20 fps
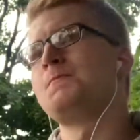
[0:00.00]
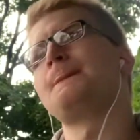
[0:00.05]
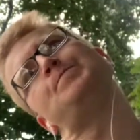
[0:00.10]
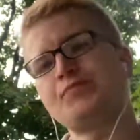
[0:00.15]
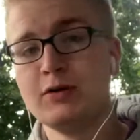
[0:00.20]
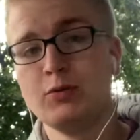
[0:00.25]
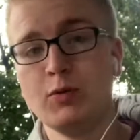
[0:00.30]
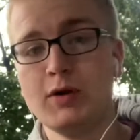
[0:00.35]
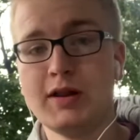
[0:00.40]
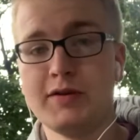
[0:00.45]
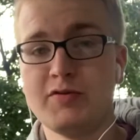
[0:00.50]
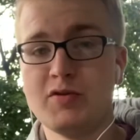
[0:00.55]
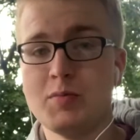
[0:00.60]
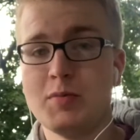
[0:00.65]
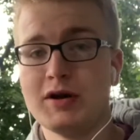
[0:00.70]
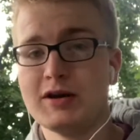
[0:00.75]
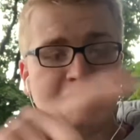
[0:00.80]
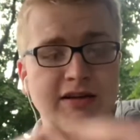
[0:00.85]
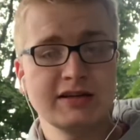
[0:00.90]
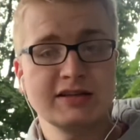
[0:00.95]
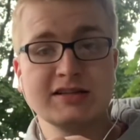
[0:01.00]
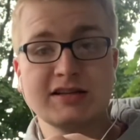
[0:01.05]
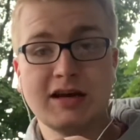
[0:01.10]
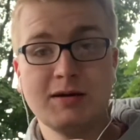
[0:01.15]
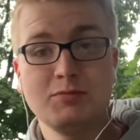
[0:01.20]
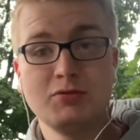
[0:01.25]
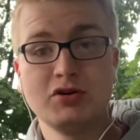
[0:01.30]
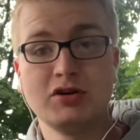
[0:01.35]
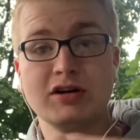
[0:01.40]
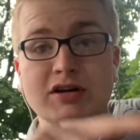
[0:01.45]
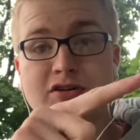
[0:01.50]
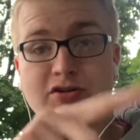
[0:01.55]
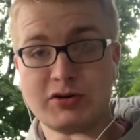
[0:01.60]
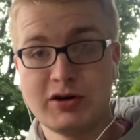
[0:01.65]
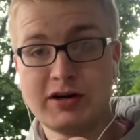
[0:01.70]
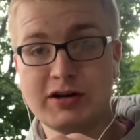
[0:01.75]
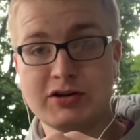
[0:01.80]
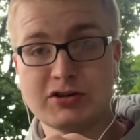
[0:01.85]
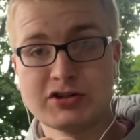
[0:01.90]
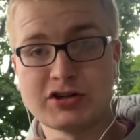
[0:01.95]
Well, everybody, next time you're at
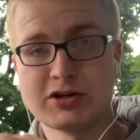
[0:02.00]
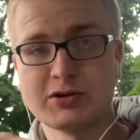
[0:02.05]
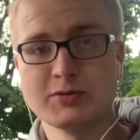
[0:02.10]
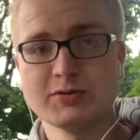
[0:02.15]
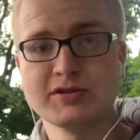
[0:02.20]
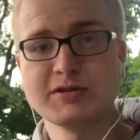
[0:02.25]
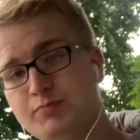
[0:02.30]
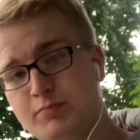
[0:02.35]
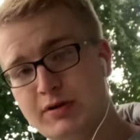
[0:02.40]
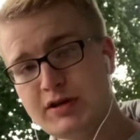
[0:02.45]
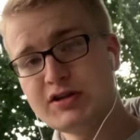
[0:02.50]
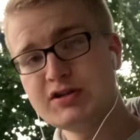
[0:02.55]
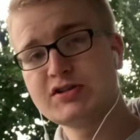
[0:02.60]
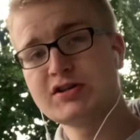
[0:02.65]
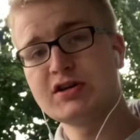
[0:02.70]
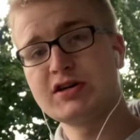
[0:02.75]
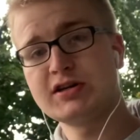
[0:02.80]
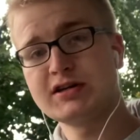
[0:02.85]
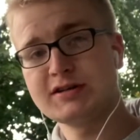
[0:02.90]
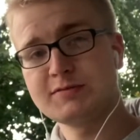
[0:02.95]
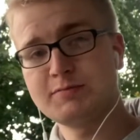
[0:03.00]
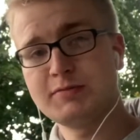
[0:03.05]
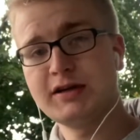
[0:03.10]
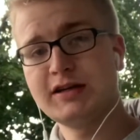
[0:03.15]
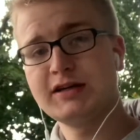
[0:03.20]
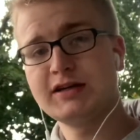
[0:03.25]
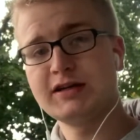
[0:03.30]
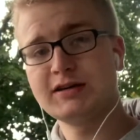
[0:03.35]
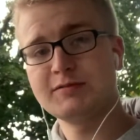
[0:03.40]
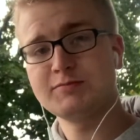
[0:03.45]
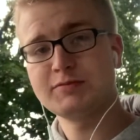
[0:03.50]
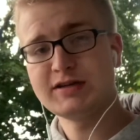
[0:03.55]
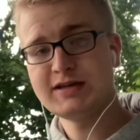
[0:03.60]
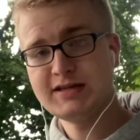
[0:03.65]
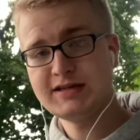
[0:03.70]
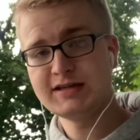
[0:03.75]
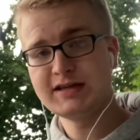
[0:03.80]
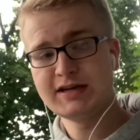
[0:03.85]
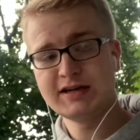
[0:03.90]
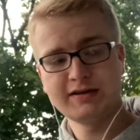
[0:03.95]
Trader Joe's, be sure to pick up a
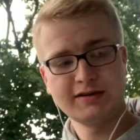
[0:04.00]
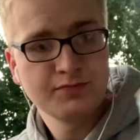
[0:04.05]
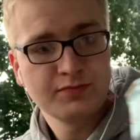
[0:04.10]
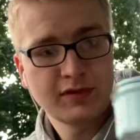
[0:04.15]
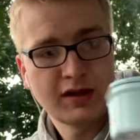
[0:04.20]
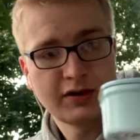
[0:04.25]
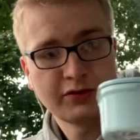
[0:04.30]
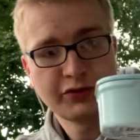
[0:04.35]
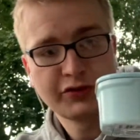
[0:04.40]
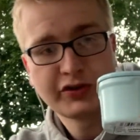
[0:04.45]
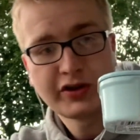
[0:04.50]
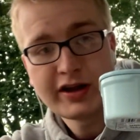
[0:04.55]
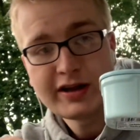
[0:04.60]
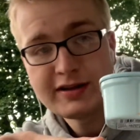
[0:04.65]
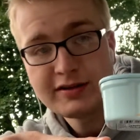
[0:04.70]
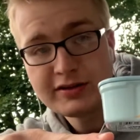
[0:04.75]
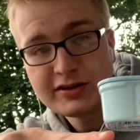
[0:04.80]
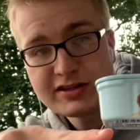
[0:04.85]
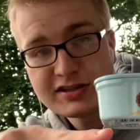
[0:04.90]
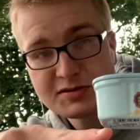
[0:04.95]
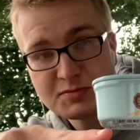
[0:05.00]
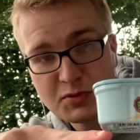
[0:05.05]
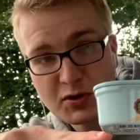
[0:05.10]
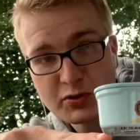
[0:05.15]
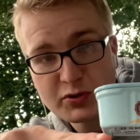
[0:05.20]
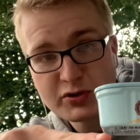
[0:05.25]
tin of slightly smoked